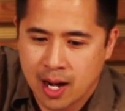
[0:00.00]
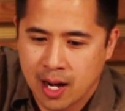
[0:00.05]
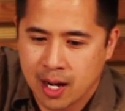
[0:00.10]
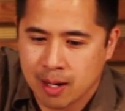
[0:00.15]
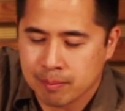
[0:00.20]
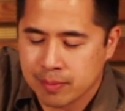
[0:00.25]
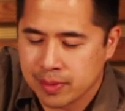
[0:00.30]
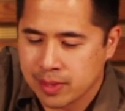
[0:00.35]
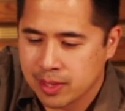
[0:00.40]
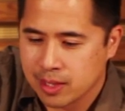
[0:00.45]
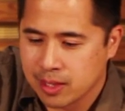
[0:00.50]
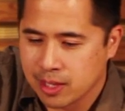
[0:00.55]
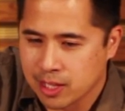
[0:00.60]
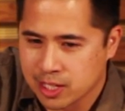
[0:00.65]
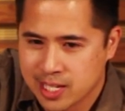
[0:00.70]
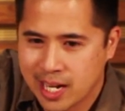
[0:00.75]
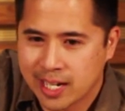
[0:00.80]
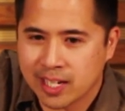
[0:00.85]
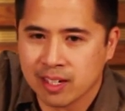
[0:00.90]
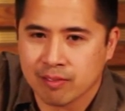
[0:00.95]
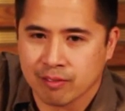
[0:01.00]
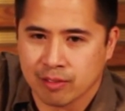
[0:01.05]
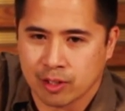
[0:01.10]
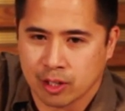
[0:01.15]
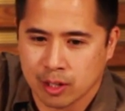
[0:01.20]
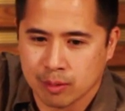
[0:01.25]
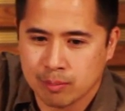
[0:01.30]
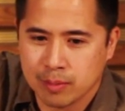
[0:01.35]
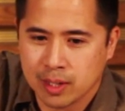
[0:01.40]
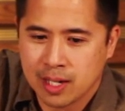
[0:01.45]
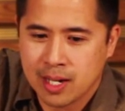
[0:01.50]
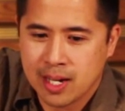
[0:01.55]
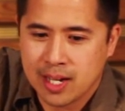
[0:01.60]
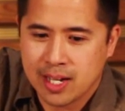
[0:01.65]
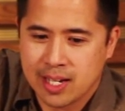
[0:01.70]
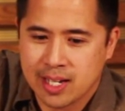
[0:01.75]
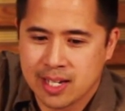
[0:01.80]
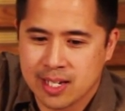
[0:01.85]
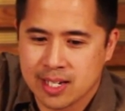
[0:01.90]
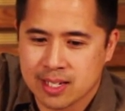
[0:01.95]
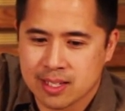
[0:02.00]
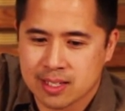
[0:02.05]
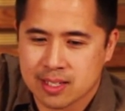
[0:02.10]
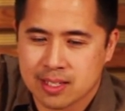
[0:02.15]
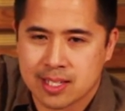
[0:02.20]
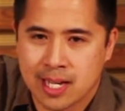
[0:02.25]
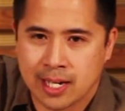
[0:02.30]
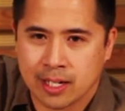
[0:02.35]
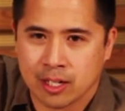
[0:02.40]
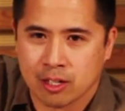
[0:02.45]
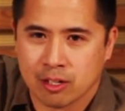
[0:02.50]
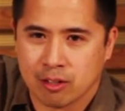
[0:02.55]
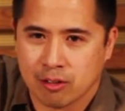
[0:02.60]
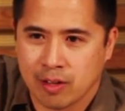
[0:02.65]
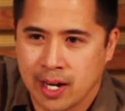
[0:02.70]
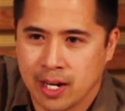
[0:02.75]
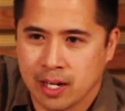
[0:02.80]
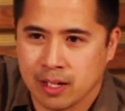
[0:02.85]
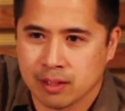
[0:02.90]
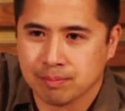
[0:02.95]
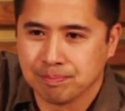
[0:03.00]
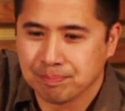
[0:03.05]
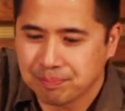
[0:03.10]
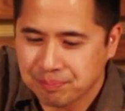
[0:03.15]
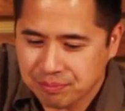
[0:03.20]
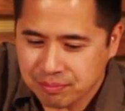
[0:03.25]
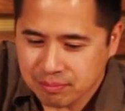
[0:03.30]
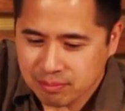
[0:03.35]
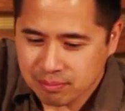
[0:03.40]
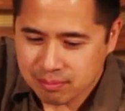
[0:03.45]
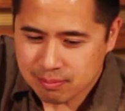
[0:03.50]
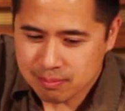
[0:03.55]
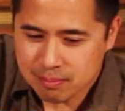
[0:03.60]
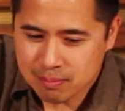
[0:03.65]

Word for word: Um, the second verb is centered around